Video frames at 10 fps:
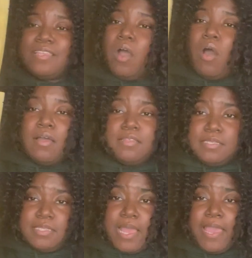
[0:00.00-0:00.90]
all the
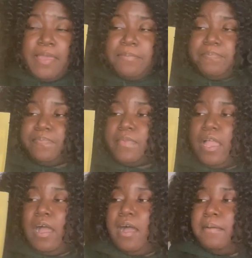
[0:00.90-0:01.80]
same.
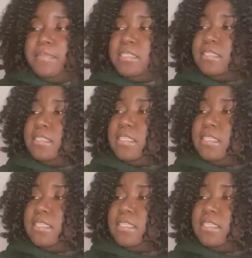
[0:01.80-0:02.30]
This is